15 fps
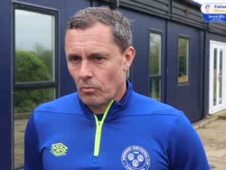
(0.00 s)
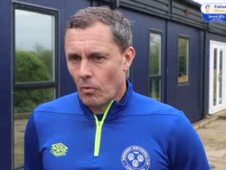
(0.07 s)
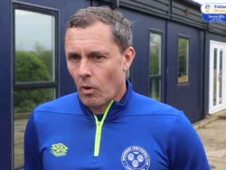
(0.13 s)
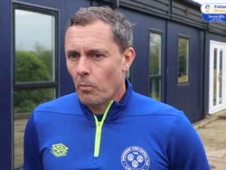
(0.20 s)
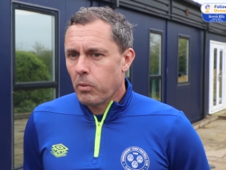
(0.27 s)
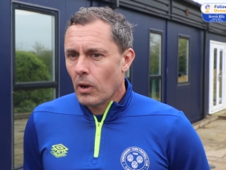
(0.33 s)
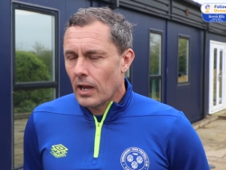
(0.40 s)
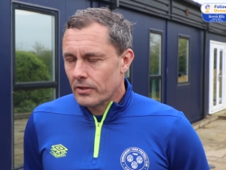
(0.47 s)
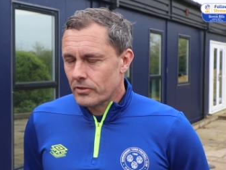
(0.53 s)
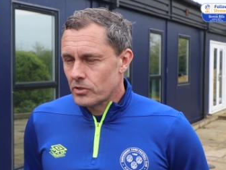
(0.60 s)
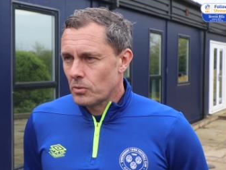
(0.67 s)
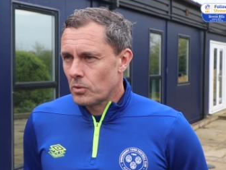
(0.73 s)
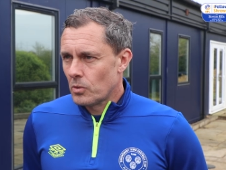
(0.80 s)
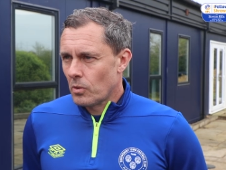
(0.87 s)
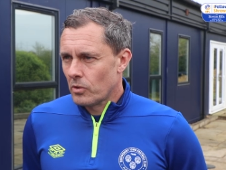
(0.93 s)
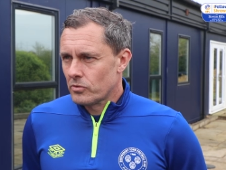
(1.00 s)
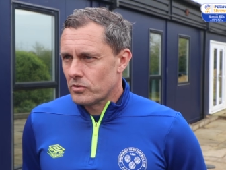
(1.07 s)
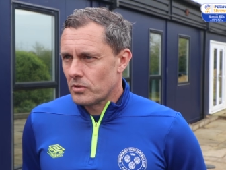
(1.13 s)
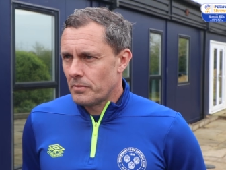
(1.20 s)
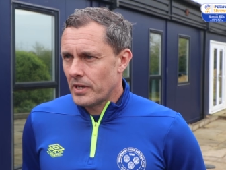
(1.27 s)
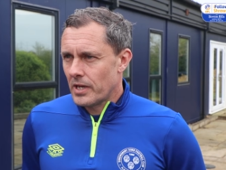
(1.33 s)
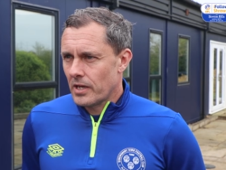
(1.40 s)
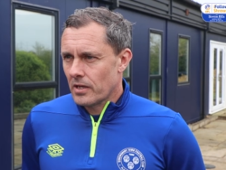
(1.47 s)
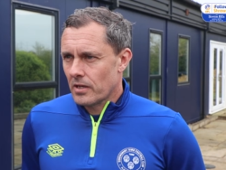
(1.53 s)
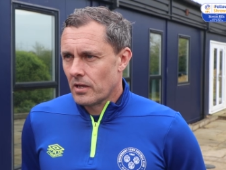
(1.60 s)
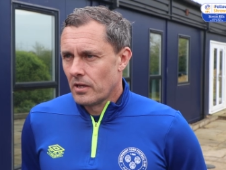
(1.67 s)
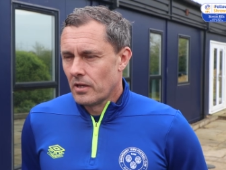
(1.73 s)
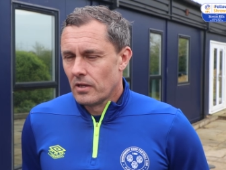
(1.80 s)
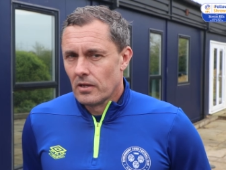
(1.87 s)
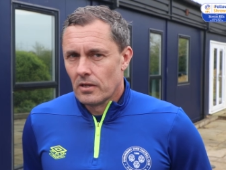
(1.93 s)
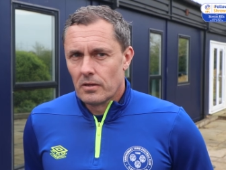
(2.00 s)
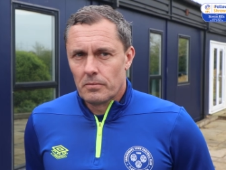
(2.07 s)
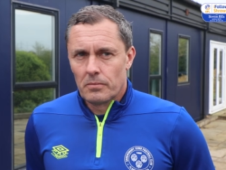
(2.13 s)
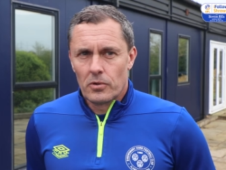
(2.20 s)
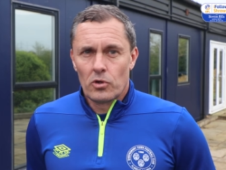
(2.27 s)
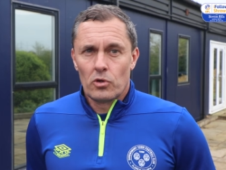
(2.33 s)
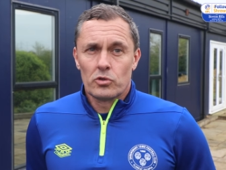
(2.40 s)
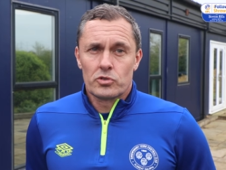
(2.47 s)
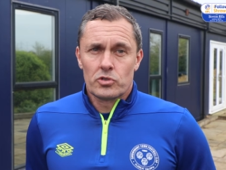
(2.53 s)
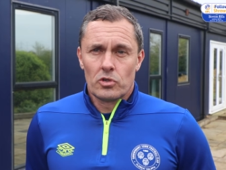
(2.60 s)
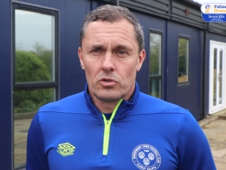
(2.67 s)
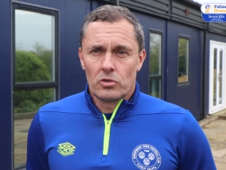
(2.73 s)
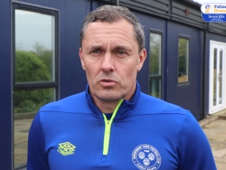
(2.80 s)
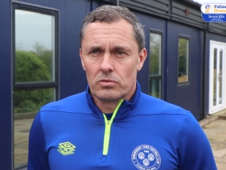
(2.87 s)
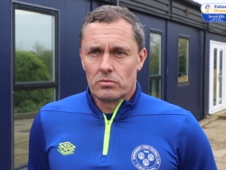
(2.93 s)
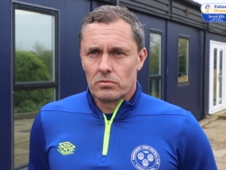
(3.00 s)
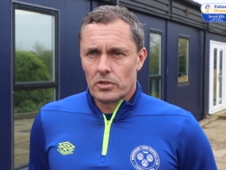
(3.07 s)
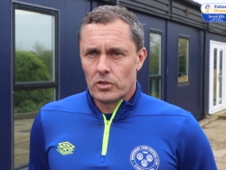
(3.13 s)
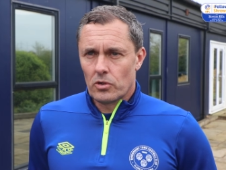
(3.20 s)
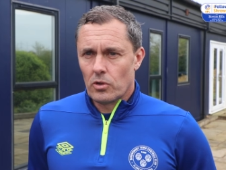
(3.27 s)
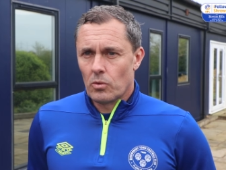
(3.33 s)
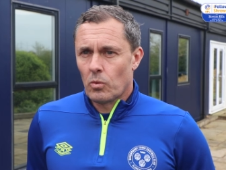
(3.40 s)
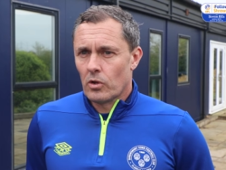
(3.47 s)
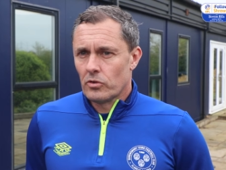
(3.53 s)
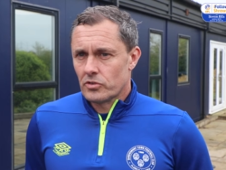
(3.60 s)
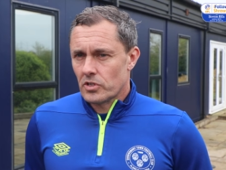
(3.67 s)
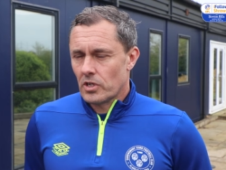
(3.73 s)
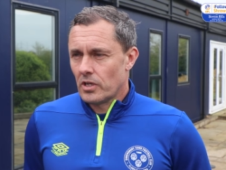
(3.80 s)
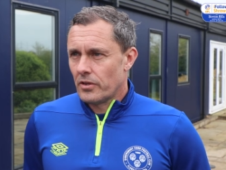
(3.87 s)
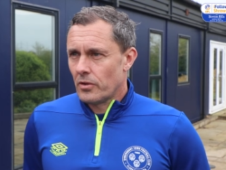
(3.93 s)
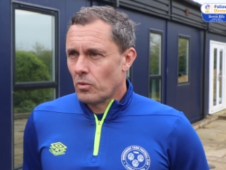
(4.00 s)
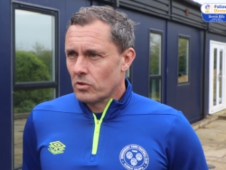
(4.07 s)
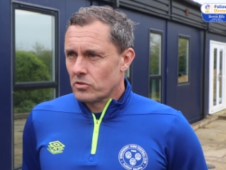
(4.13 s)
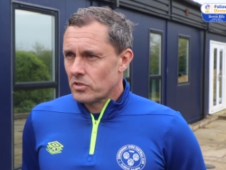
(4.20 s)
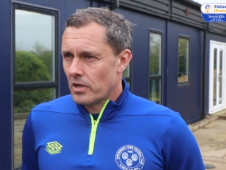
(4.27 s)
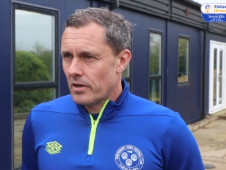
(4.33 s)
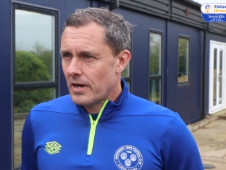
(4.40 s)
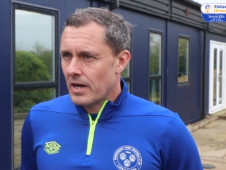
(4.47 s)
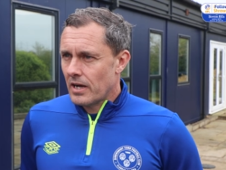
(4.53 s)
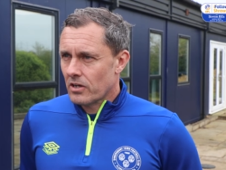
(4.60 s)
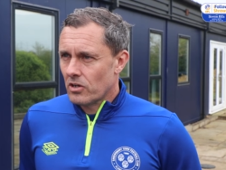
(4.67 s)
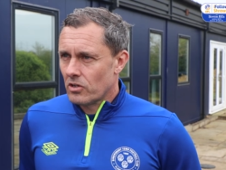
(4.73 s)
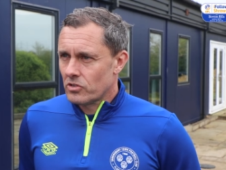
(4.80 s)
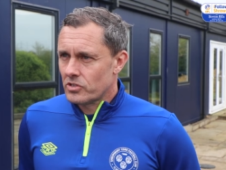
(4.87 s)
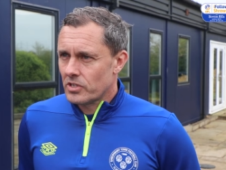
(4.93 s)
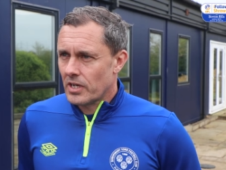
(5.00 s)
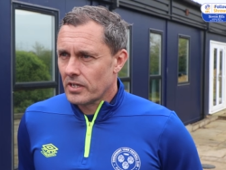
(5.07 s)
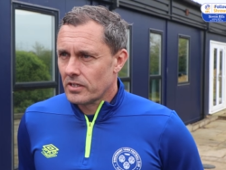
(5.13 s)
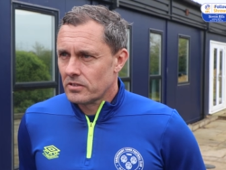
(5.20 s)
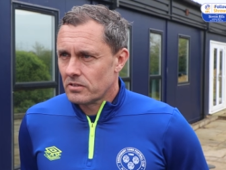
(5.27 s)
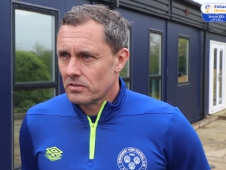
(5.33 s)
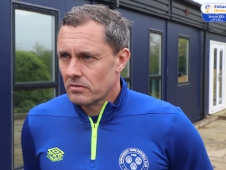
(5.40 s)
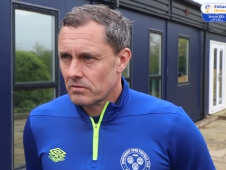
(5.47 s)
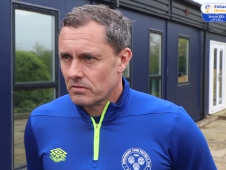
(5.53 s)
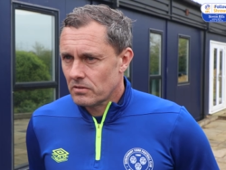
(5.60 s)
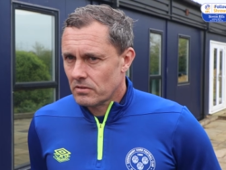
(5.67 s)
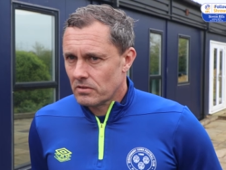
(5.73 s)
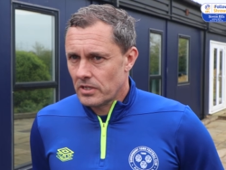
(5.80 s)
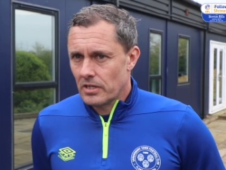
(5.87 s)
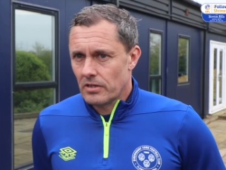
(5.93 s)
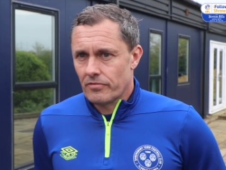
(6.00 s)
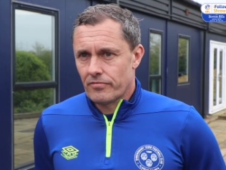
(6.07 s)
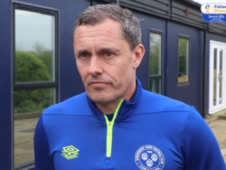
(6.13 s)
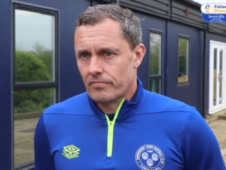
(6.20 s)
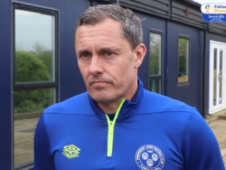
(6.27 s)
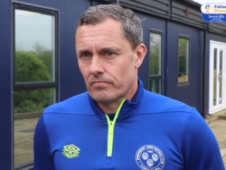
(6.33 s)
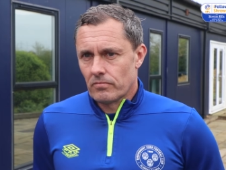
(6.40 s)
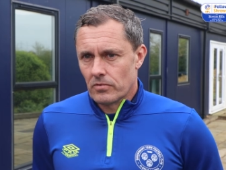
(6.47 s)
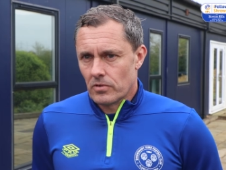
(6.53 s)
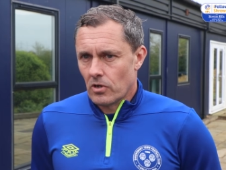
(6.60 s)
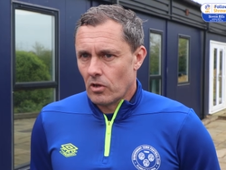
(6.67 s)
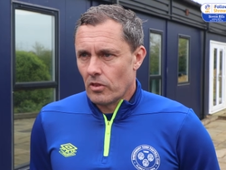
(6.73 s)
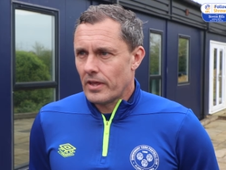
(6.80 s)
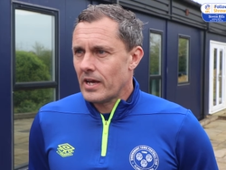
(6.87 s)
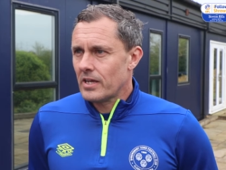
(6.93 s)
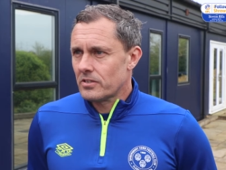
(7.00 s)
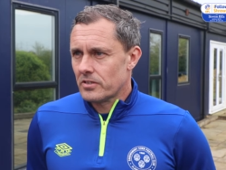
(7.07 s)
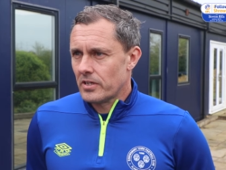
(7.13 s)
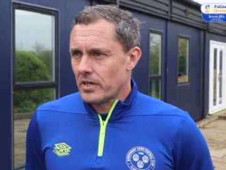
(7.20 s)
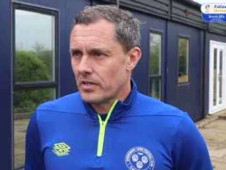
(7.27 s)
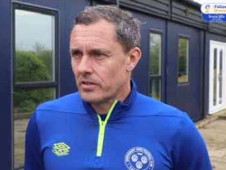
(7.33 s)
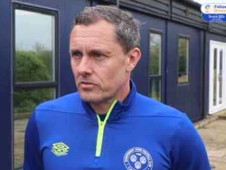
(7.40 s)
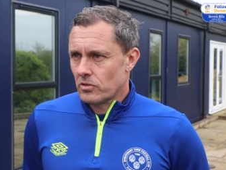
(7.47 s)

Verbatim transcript: what plans you would want to make, but also, you know, the ones certainly the ones that are out of contract, they've got their say.